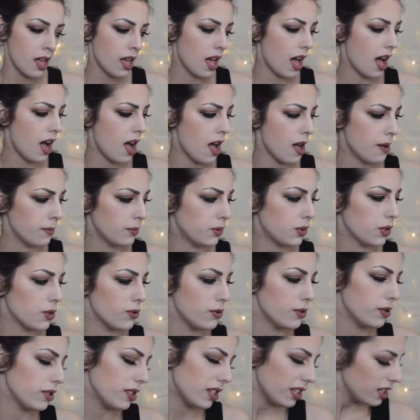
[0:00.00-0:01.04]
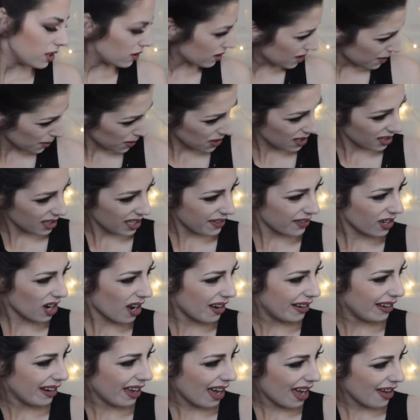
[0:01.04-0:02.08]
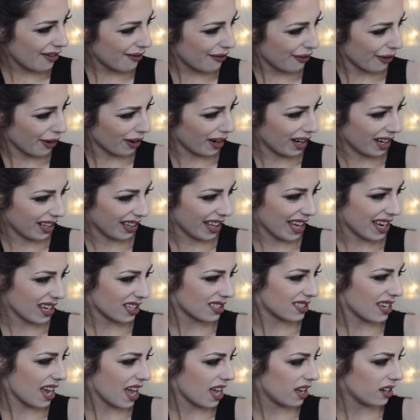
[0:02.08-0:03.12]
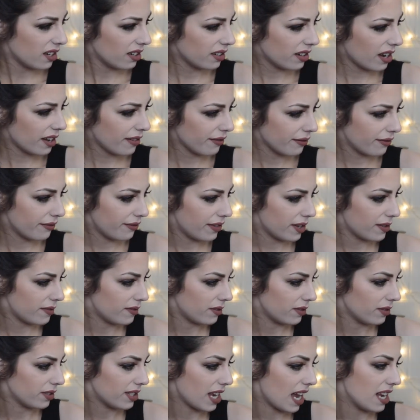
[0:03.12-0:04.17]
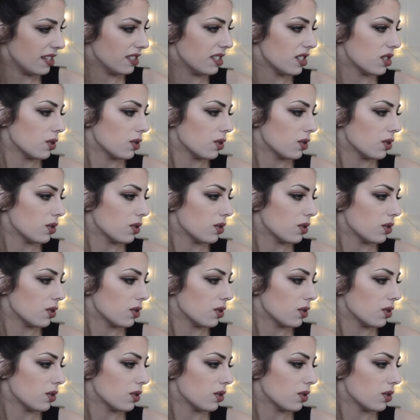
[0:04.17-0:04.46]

um, so you're supposed to leave it on for like 10 10 to